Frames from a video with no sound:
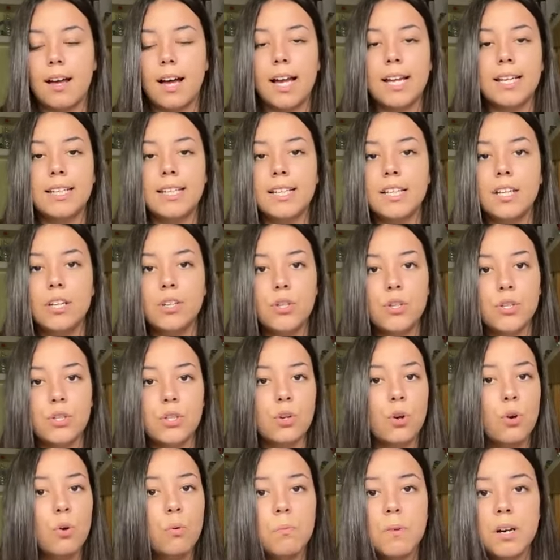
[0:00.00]
I needed
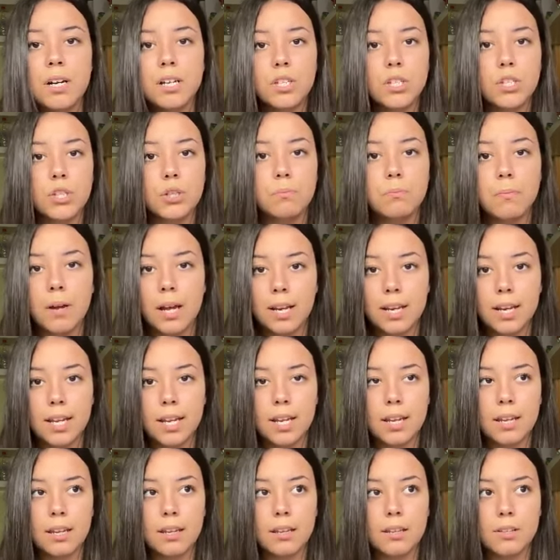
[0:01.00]
so much
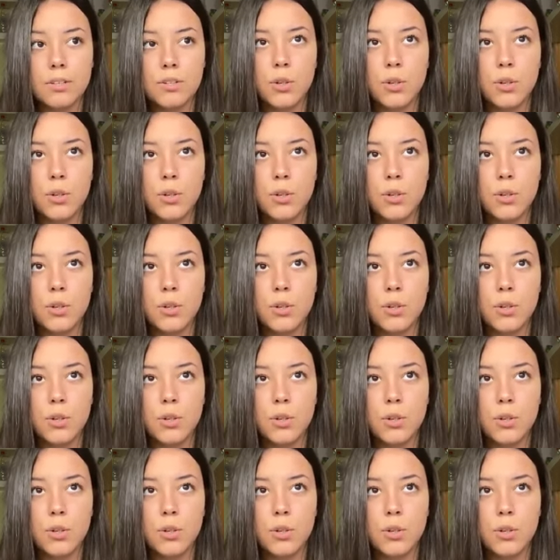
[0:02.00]
money,